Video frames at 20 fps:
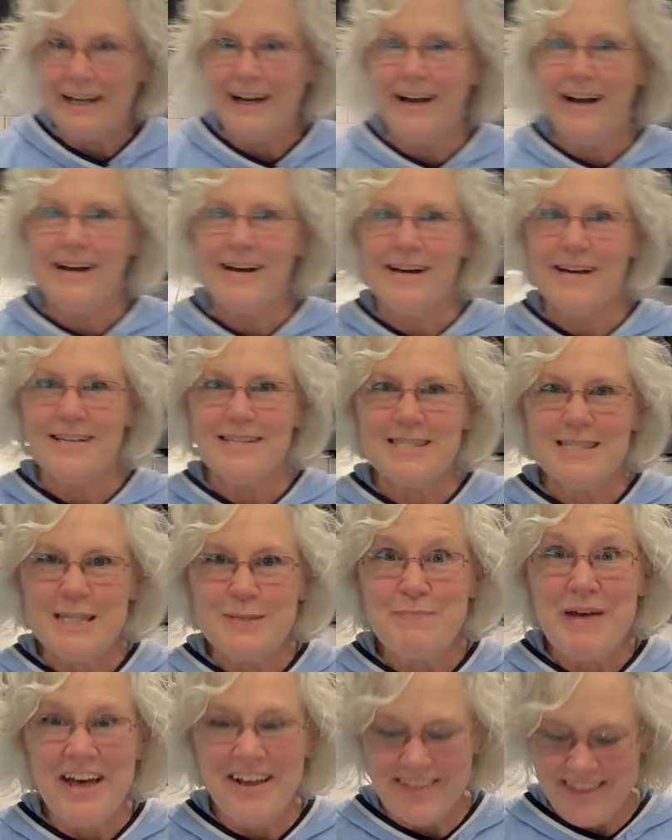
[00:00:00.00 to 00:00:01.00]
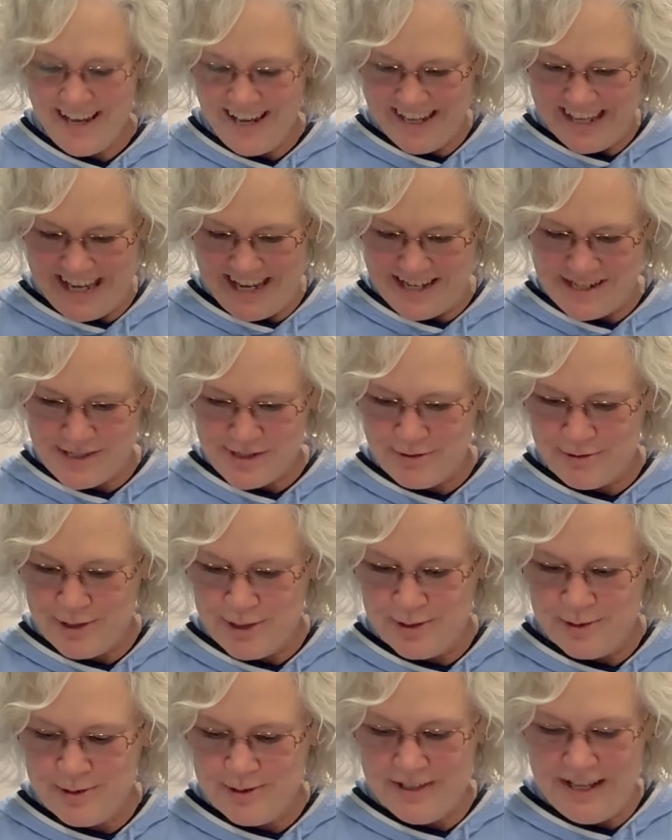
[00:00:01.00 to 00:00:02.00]
I smell that
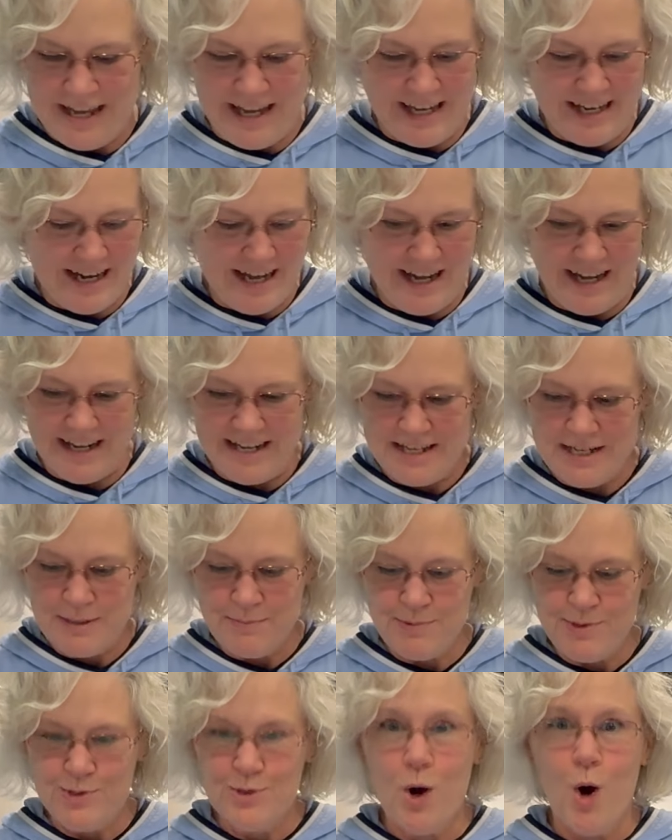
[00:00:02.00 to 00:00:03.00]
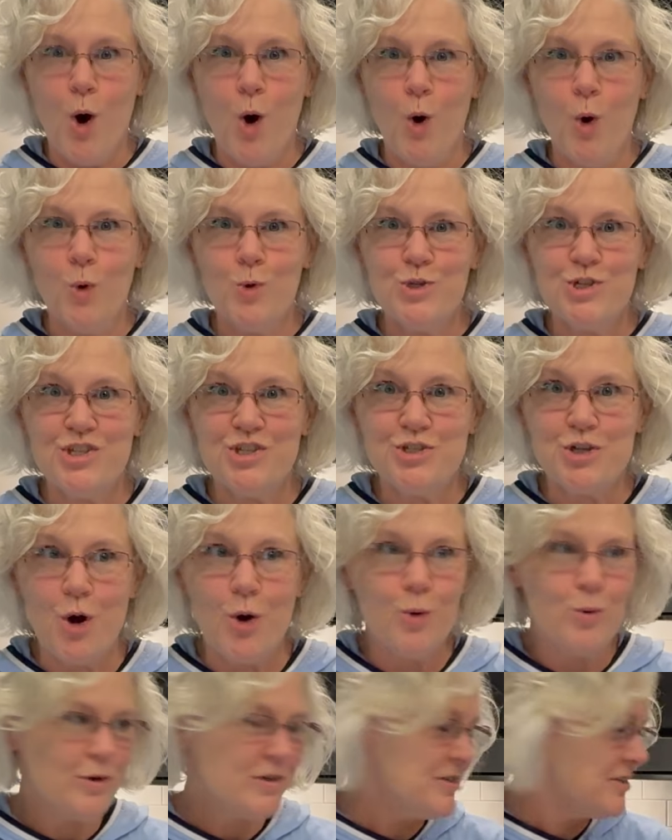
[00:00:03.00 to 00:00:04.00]
casserole and I am so
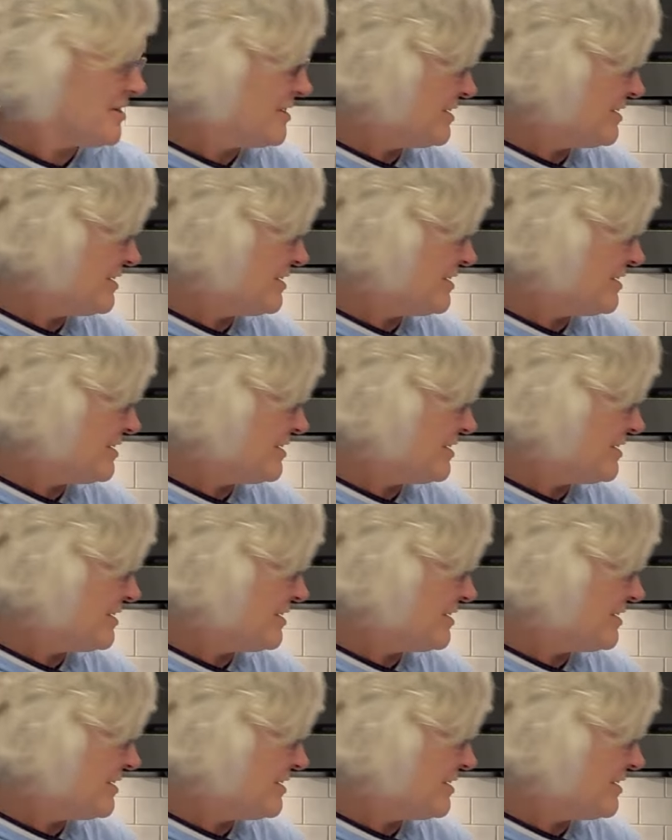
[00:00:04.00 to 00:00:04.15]
stoked.